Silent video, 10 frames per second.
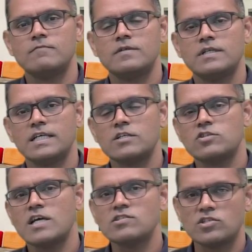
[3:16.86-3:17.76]
Like
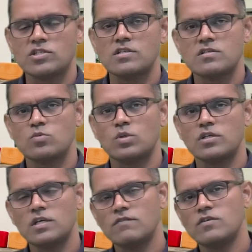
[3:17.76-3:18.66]
transitions
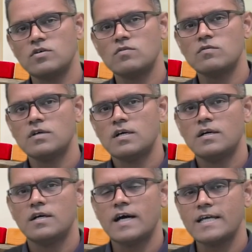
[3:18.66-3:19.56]
would give you
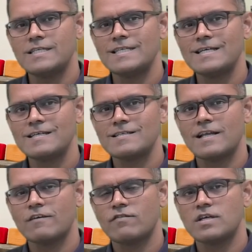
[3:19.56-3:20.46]
ideas,
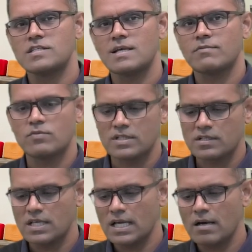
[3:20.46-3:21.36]
like for example, whether
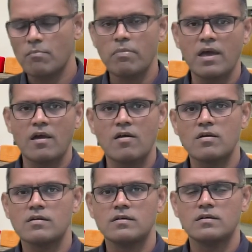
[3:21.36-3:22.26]
they
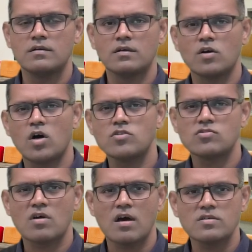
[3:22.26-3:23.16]
compare,
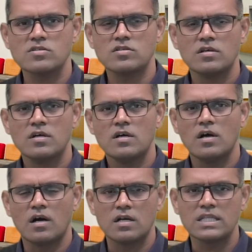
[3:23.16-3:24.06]
contrast,
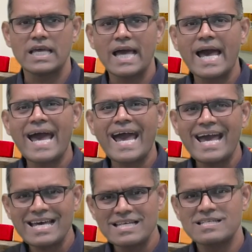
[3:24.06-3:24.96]
or they
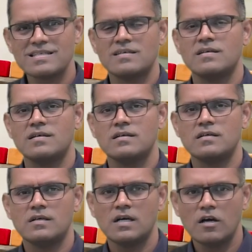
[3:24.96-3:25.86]
add
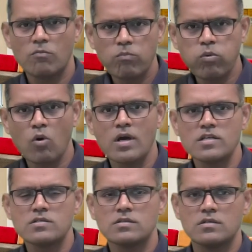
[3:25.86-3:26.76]
a
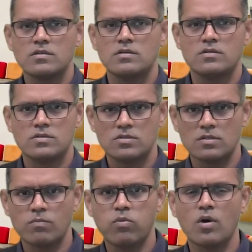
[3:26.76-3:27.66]
point to
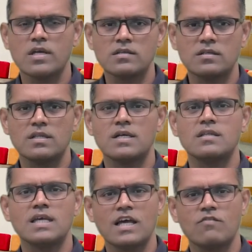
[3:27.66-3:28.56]
the point that
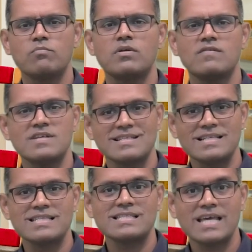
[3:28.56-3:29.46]
they have
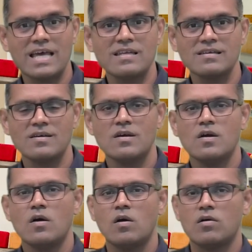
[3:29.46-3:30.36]
previously said,
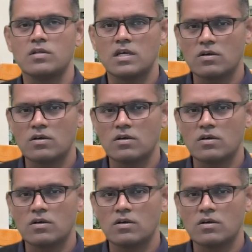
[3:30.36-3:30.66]
or they're